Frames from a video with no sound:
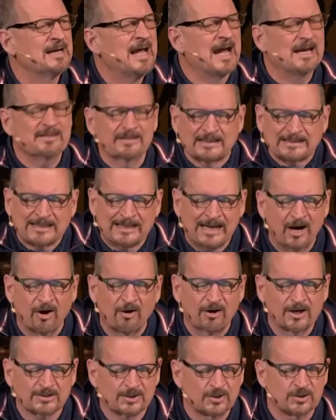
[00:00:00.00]
and the
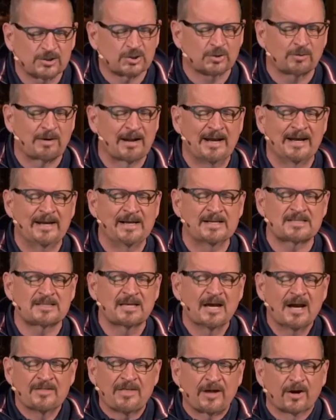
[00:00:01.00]
character traits
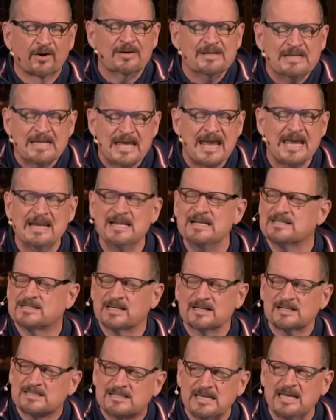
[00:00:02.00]
that are needed
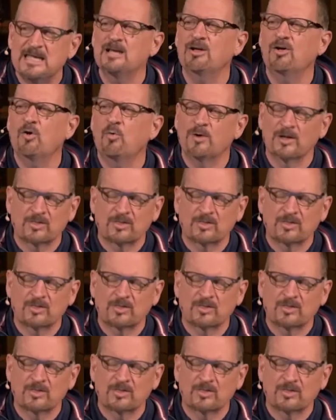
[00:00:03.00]
to deal